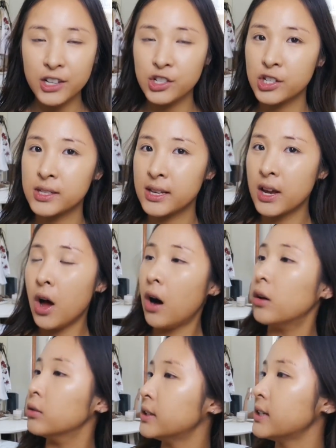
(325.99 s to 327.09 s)
You just
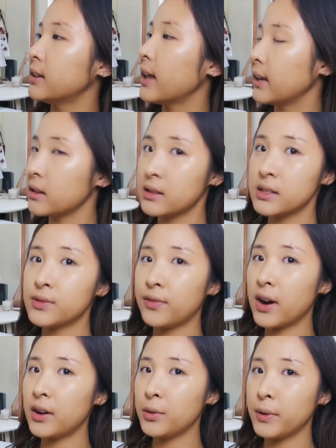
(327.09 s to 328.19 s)
hold it like this
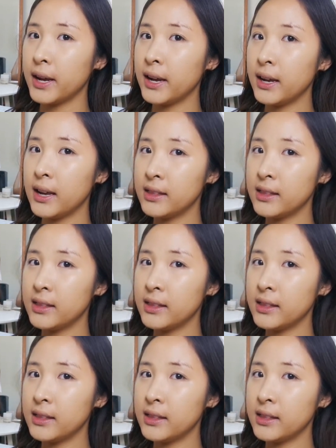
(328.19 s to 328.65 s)
far away